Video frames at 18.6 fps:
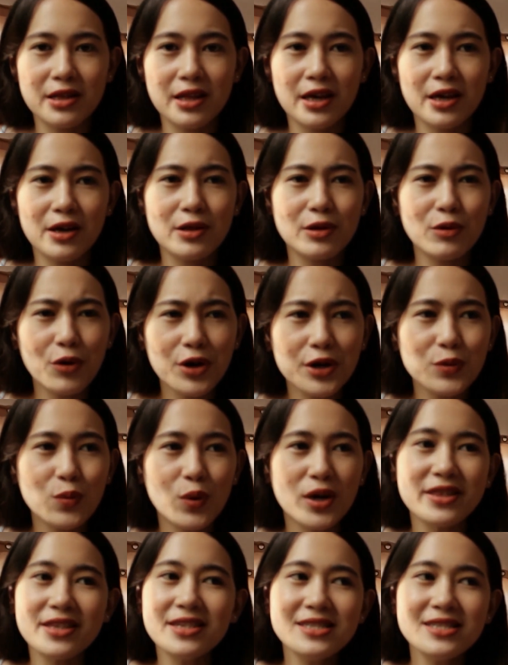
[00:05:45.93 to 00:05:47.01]
like, Lord,
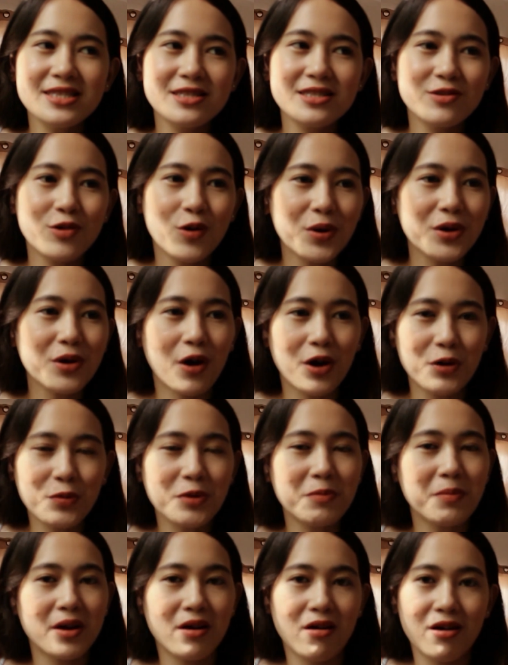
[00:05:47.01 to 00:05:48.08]
what is going on
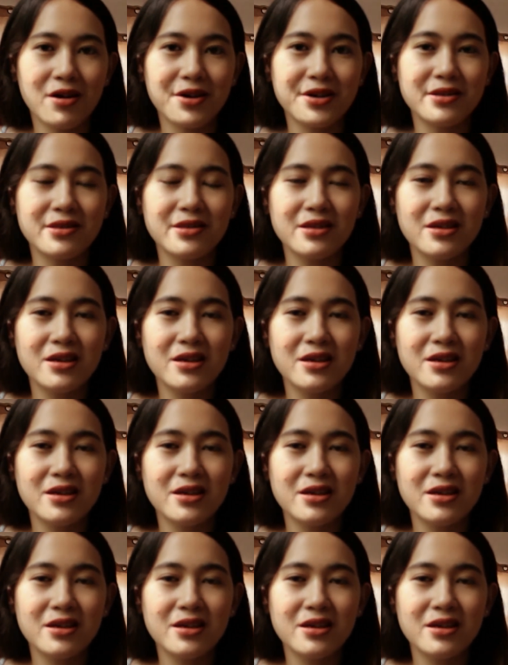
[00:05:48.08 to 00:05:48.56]
with my heart?